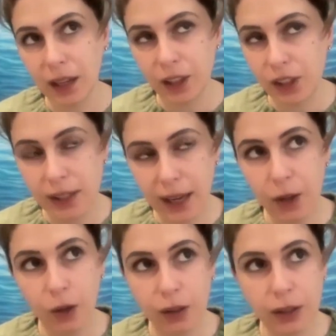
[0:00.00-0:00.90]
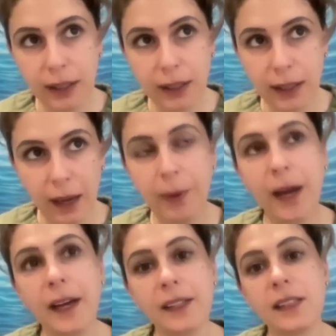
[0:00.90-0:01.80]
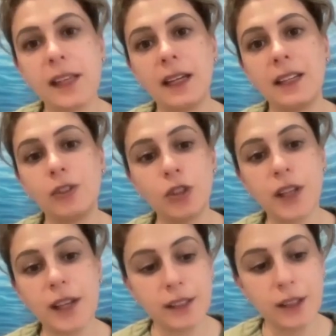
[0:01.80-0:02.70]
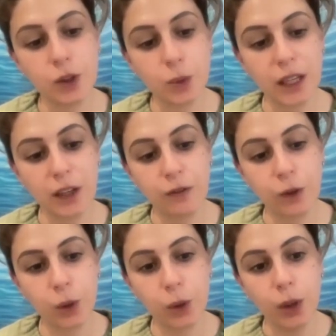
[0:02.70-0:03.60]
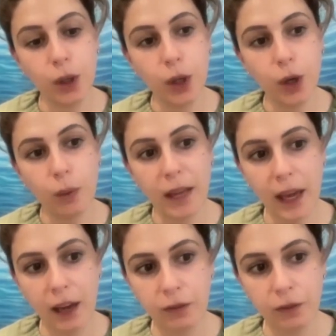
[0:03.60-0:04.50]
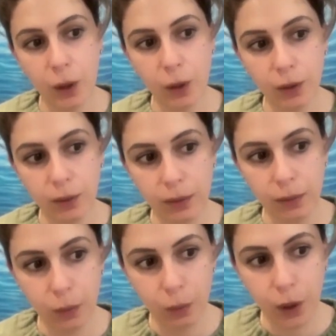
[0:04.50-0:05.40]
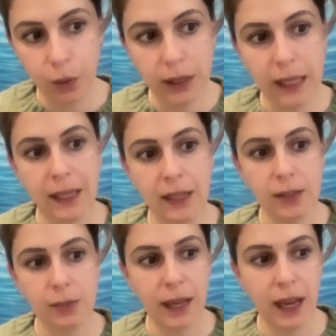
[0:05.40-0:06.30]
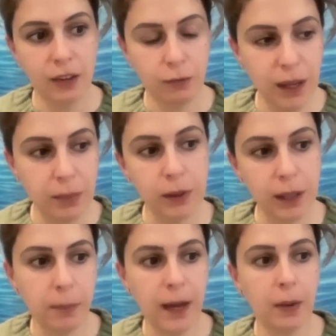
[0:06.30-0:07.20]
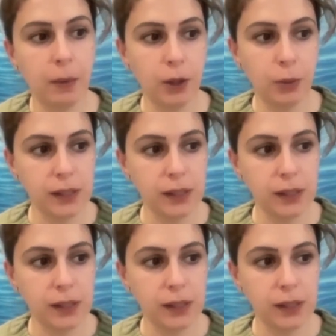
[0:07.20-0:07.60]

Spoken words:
just cannot get past that. In 2024, we have world leaders, we have people in power who are